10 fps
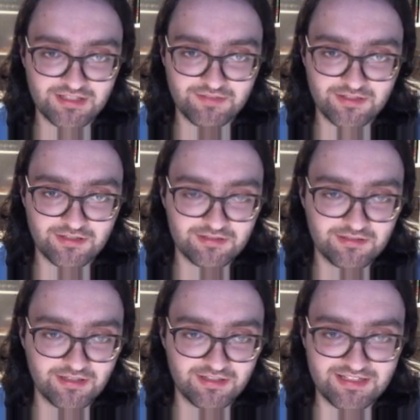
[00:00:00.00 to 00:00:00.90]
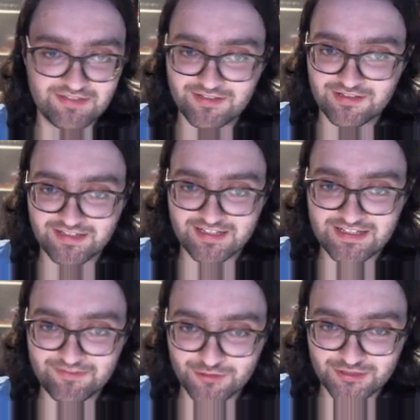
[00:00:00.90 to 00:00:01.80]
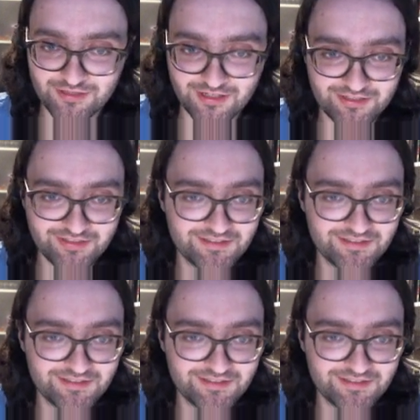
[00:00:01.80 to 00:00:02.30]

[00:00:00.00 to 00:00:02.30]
different color.